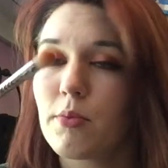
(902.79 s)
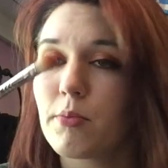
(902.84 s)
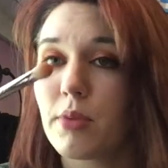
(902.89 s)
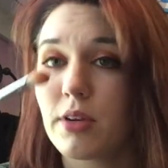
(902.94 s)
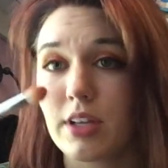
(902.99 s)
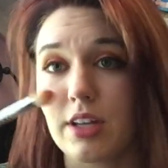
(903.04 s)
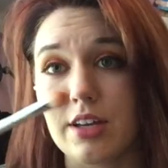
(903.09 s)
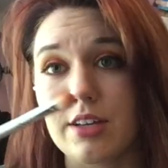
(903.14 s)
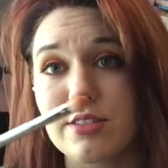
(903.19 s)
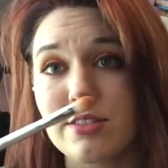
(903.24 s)

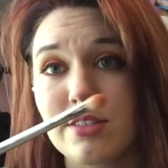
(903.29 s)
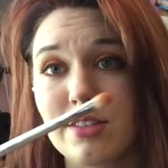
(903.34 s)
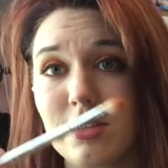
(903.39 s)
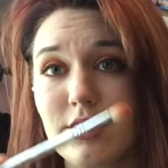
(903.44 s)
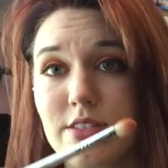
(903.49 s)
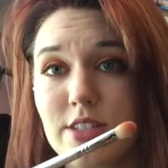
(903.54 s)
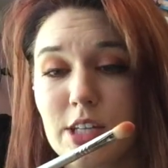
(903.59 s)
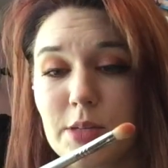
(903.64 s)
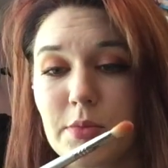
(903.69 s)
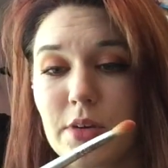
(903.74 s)
But yes,
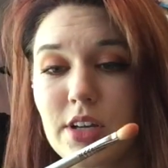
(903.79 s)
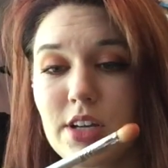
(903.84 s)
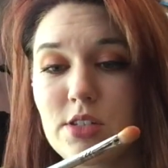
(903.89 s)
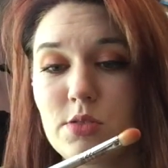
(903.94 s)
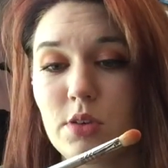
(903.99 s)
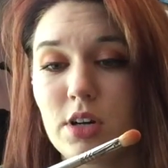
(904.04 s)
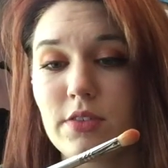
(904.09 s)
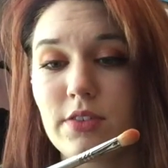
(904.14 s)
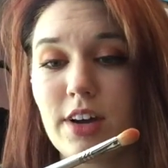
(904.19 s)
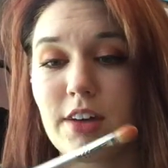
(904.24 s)
the Sigma
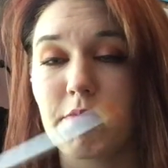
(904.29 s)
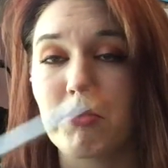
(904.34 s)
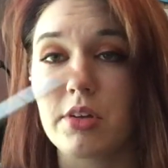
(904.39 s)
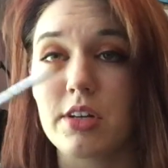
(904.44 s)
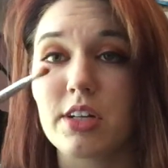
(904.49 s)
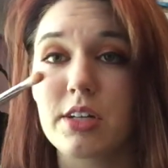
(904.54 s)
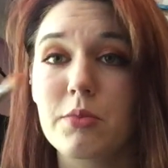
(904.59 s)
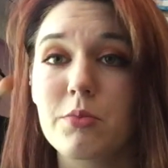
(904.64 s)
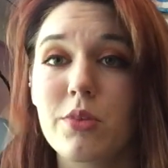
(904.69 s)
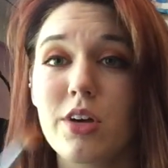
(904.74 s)
E25
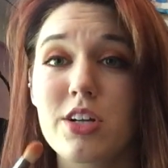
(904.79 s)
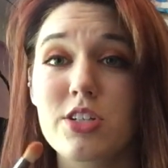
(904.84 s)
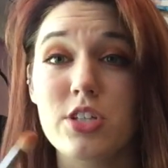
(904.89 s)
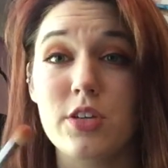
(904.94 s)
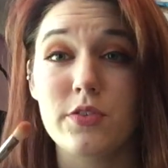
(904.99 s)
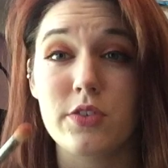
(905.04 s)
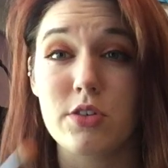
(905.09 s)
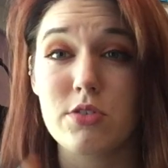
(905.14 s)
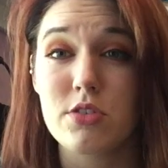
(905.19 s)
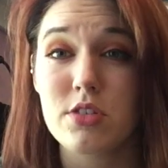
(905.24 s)
blending brush,
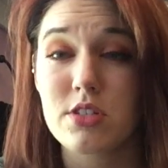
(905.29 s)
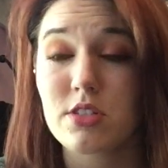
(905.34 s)
if